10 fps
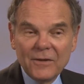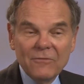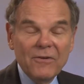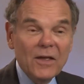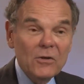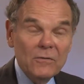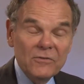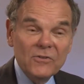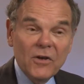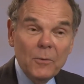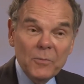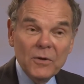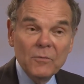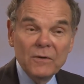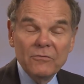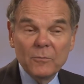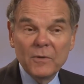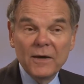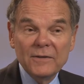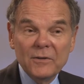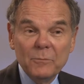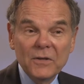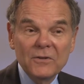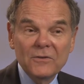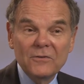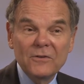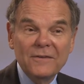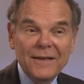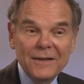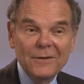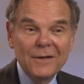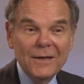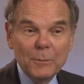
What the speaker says: The value of his company went from $90 million to $10